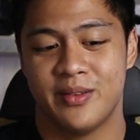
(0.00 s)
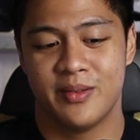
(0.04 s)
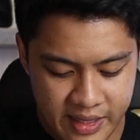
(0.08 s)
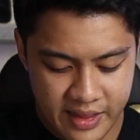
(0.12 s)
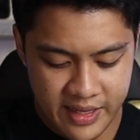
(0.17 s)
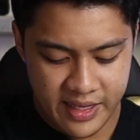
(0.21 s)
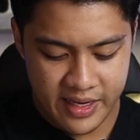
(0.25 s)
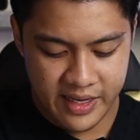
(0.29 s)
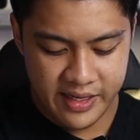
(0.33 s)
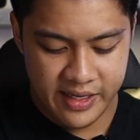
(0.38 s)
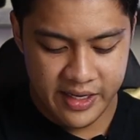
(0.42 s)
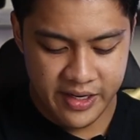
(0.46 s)
And
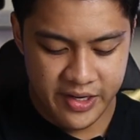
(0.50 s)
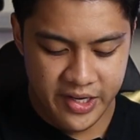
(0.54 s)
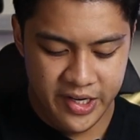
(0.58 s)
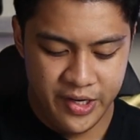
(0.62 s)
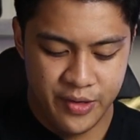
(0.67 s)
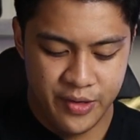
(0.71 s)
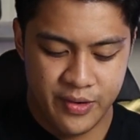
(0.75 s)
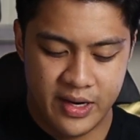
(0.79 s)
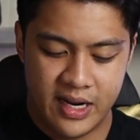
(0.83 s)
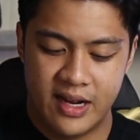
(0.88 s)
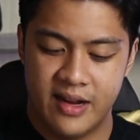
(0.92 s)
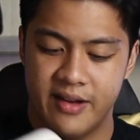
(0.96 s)
then here
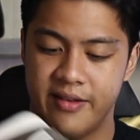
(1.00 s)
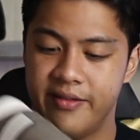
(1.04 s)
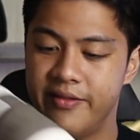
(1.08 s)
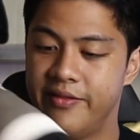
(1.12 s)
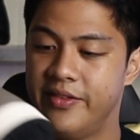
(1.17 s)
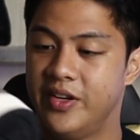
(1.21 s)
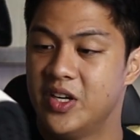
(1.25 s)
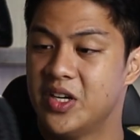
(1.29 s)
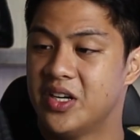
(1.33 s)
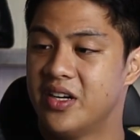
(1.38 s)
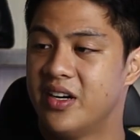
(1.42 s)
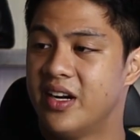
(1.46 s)
you have
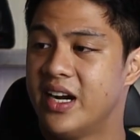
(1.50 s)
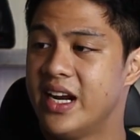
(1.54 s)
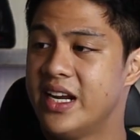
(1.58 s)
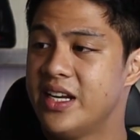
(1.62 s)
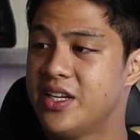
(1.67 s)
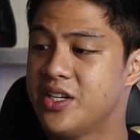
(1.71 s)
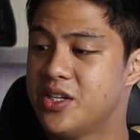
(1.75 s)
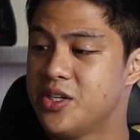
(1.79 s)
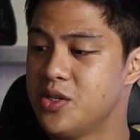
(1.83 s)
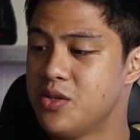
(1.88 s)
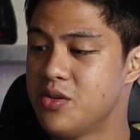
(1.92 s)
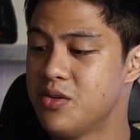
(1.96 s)
your right
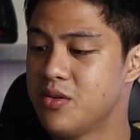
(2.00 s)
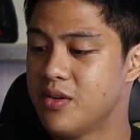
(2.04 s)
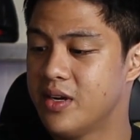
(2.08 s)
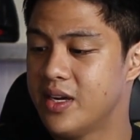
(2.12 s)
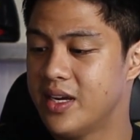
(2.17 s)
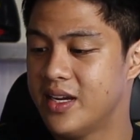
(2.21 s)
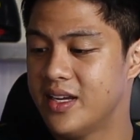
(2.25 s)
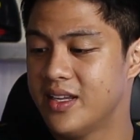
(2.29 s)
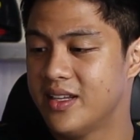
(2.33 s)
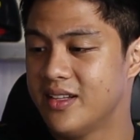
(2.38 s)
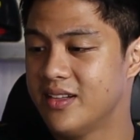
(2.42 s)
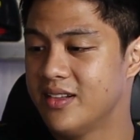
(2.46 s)
shoe,
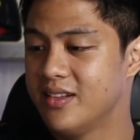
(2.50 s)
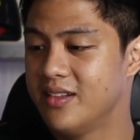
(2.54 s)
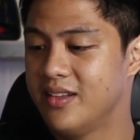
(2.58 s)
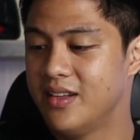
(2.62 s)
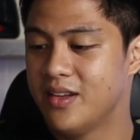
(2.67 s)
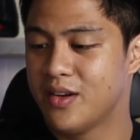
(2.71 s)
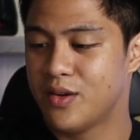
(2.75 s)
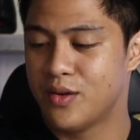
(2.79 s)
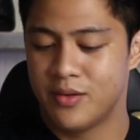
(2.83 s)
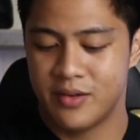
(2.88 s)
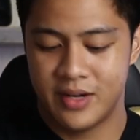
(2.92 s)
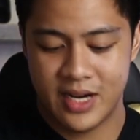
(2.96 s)
and
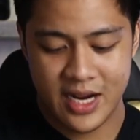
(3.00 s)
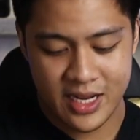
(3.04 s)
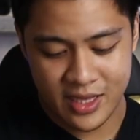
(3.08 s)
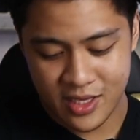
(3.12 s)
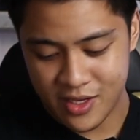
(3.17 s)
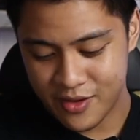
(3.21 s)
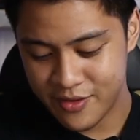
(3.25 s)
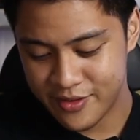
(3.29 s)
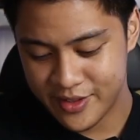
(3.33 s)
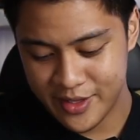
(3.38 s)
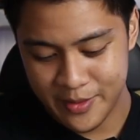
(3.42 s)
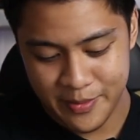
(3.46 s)
right
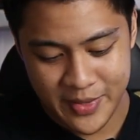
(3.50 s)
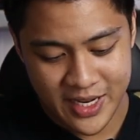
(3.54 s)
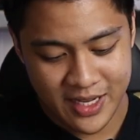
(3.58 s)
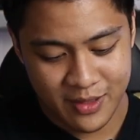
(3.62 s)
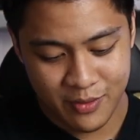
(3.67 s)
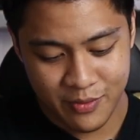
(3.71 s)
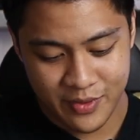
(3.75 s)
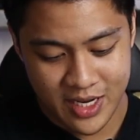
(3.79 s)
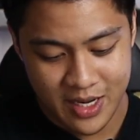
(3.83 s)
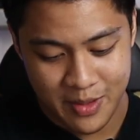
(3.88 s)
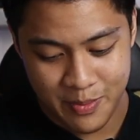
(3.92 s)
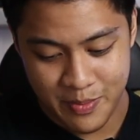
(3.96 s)
off the bat
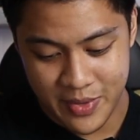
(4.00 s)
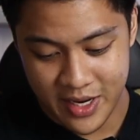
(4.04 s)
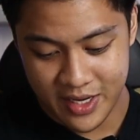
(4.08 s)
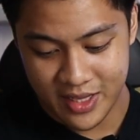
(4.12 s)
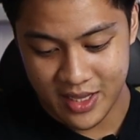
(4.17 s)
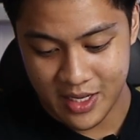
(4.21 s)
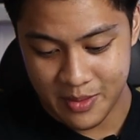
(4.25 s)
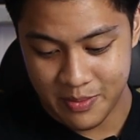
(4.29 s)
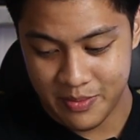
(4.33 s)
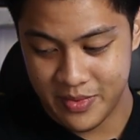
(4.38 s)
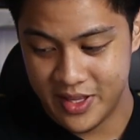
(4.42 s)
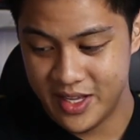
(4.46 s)
when I picked
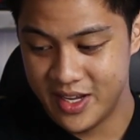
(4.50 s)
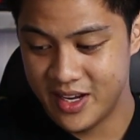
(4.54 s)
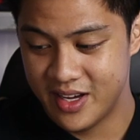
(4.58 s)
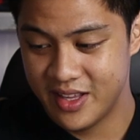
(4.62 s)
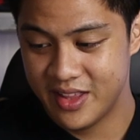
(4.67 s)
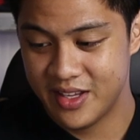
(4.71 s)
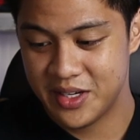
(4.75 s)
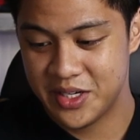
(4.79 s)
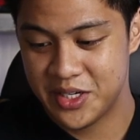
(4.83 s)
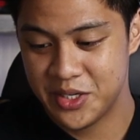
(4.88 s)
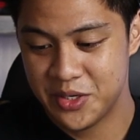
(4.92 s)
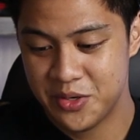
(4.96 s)
up the
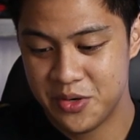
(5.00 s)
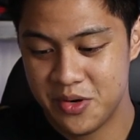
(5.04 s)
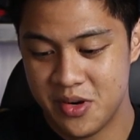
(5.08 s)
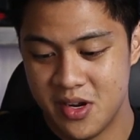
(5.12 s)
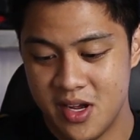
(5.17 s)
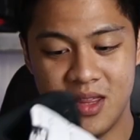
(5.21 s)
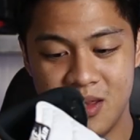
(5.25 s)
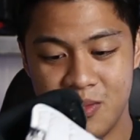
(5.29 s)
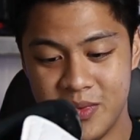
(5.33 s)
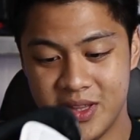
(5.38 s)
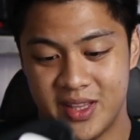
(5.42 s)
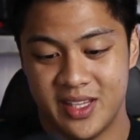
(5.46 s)
other shoe,
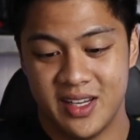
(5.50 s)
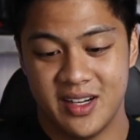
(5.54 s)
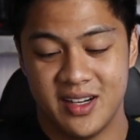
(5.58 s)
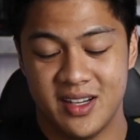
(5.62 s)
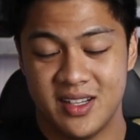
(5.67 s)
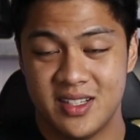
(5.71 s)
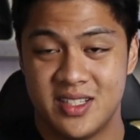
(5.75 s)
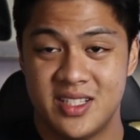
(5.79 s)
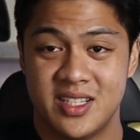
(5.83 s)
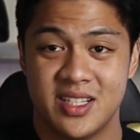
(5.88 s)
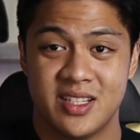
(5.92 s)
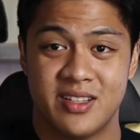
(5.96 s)
the
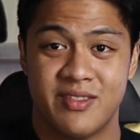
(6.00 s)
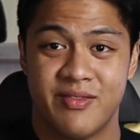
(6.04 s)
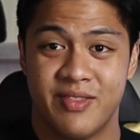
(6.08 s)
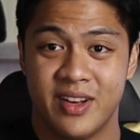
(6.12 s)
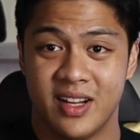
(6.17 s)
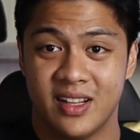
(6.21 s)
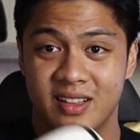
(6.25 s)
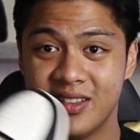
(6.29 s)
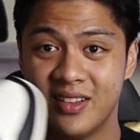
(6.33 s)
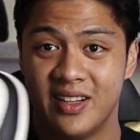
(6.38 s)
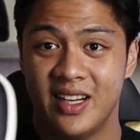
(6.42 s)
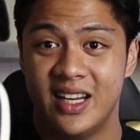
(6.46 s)
materials just
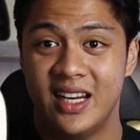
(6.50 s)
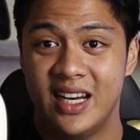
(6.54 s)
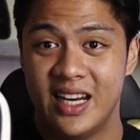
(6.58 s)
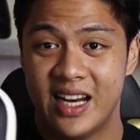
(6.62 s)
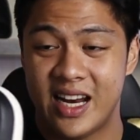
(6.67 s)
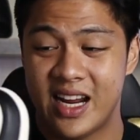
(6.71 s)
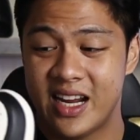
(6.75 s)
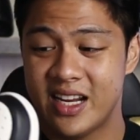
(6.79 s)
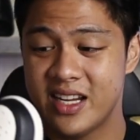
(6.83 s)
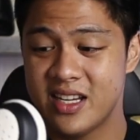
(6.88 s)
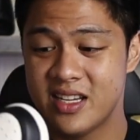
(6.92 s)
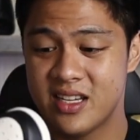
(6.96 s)
felt really
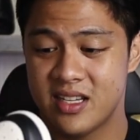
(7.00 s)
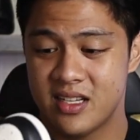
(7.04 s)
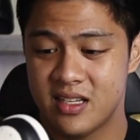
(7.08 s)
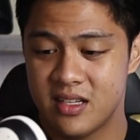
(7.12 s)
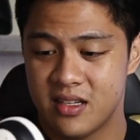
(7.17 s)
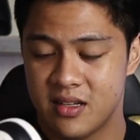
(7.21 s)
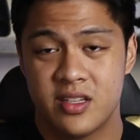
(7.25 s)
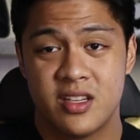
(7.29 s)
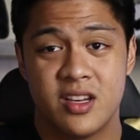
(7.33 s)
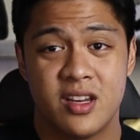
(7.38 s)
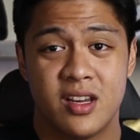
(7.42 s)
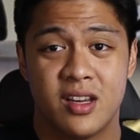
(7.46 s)
nice.
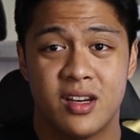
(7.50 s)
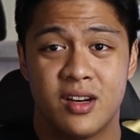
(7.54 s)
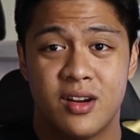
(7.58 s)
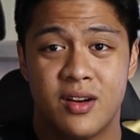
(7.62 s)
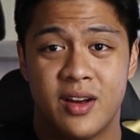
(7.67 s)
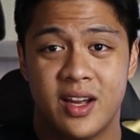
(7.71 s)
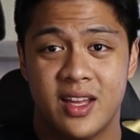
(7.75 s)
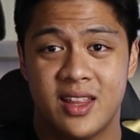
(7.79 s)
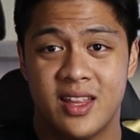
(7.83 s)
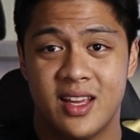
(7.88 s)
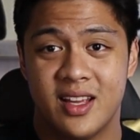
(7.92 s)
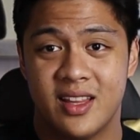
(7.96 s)
So
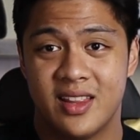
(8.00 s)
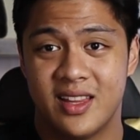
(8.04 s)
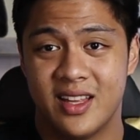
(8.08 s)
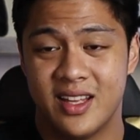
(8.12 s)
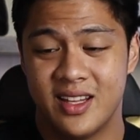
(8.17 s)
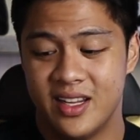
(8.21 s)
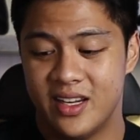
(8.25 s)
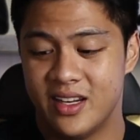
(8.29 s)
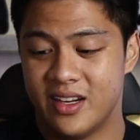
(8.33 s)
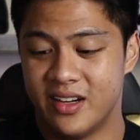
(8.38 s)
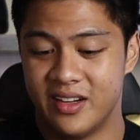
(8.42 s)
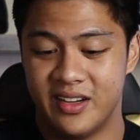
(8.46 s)
I think they
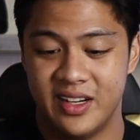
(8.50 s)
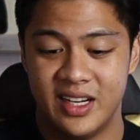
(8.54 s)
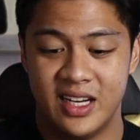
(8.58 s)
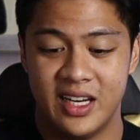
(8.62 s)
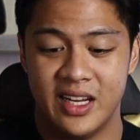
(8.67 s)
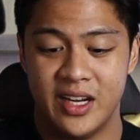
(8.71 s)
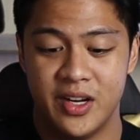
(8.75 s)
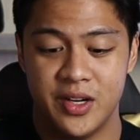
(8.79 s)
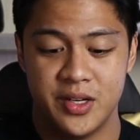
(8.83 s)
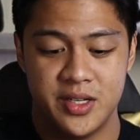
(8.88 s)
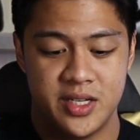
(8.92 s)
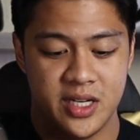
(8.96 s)
did a really
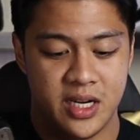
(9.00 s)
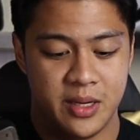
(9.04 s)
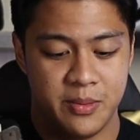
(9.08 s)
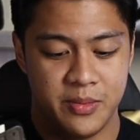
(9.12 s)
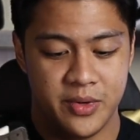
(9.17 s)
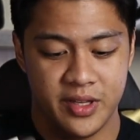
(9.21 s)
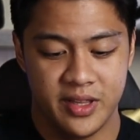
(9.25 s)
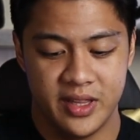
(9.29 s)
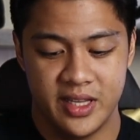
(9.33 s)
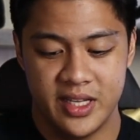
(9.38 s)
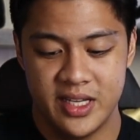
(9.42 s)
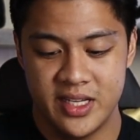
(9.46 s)
good job
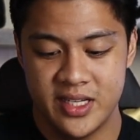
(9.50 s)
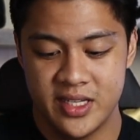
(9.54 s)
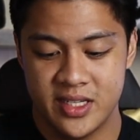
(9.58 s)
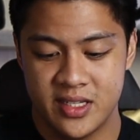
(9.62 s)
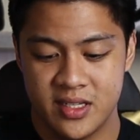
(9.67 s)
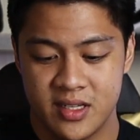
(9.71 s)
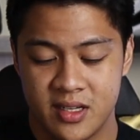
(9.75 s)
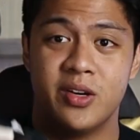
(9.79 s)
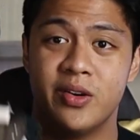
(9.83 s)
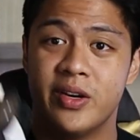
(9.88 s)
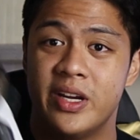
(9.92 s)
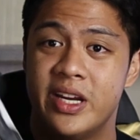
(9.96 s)
on these.
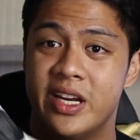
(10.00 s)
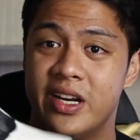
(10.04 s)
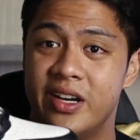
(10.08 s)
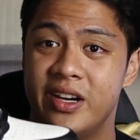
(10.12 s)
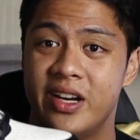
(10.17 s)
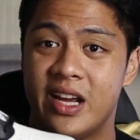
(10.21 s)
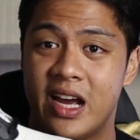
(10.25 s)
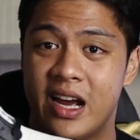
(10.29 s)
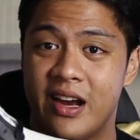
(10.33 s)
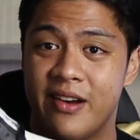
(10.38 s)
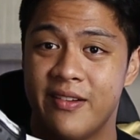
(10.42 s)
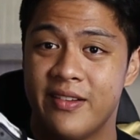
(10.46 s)
So here
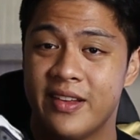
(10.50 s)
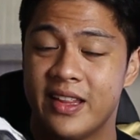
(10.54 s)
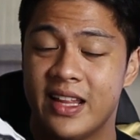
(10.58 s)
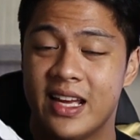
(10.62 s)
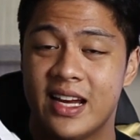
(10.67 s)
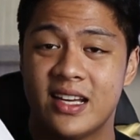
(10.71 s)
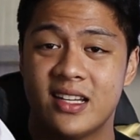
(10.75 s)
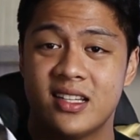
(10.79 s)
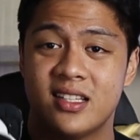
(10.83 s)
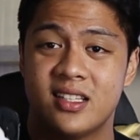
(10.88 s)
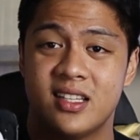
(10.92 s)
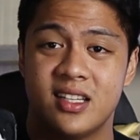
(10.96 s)
you have it,
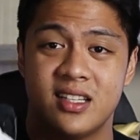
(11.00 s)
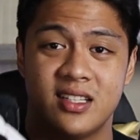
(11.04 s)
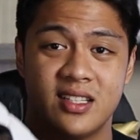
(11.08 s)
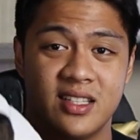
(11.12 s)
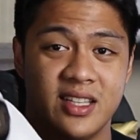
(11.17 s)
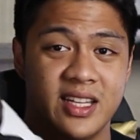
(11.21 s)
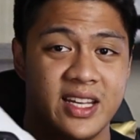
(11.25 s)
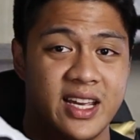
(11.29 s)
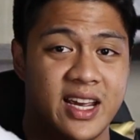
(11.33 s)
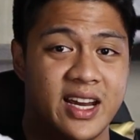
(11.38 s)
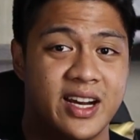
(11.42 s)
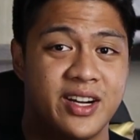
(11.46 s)
guys. This is
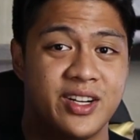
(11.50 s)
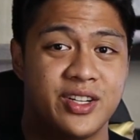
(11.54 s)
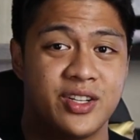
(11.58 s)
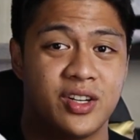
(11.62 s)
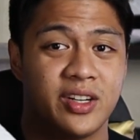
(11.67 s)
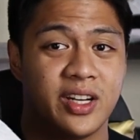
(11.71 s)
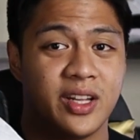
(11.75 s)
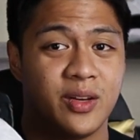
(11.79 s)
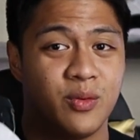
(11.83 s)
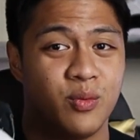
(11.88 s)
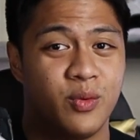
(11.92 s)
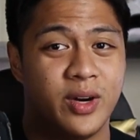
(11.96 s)
the Air
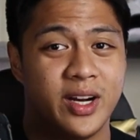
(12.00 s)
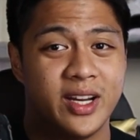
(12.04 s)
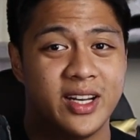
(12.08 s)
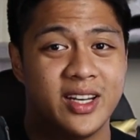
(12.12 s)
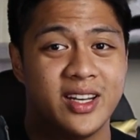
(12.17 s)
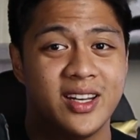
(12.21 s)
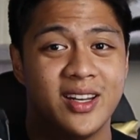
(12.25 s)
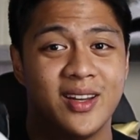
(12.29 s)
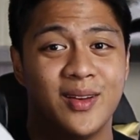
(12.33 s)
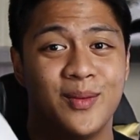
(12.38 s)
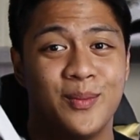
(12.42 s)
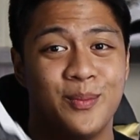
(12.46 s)
Jordan
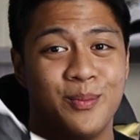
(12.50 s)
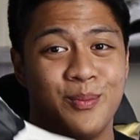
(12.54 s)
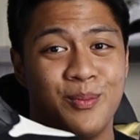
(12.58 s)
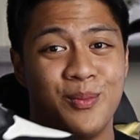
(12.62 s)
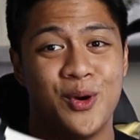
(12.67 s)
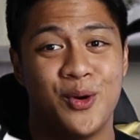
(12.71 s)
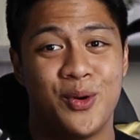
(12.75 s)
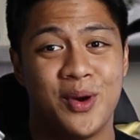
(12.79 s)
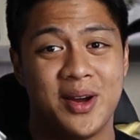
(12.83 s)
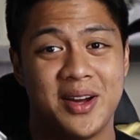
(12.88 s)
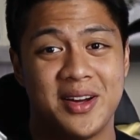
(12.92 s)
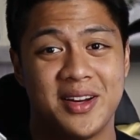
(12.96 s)
1
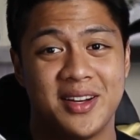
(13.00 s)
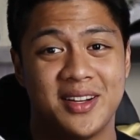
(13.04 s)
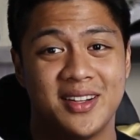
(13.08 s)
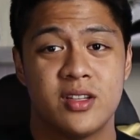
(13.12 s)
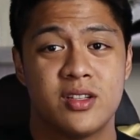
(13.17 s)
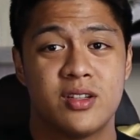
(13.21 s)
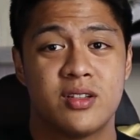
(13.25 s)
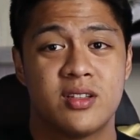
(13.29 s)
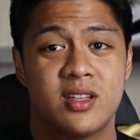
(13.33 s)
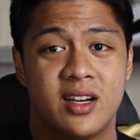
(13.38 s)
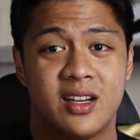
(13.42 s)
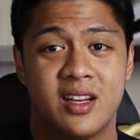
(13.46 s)
Mocha.
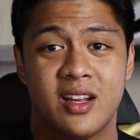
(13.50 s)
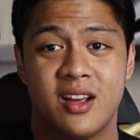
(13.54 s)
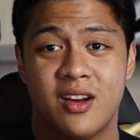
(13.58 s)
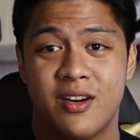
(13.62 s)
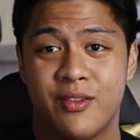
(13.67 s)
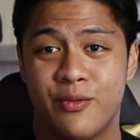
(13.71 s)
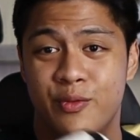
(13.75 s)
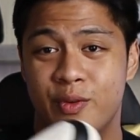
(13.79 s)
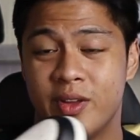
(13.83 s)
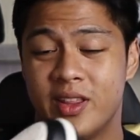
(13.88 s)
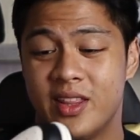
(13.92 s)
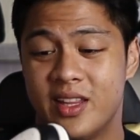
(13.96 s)
So starting
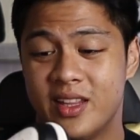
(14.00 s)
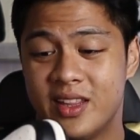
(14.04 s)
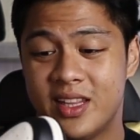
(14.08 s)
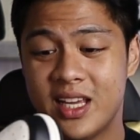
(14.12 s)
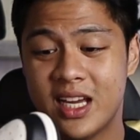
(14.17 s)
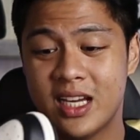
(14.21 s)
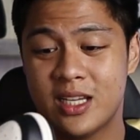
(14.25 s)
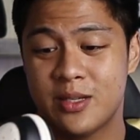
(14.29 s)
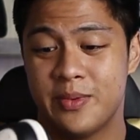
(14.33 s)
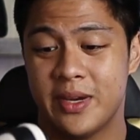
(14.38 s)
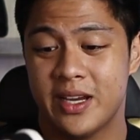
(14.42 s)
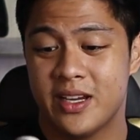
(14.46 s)
off with the
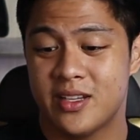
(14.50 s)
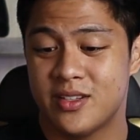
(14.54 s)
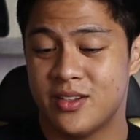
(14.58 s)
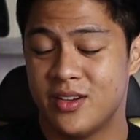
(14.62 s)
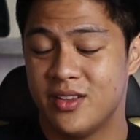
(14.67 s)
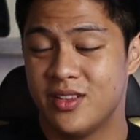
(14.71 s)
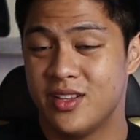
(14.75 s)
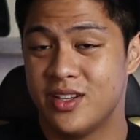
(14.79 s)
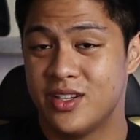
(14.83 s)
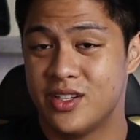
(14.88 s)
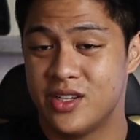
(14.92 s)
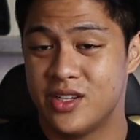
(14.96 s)
tech specs on the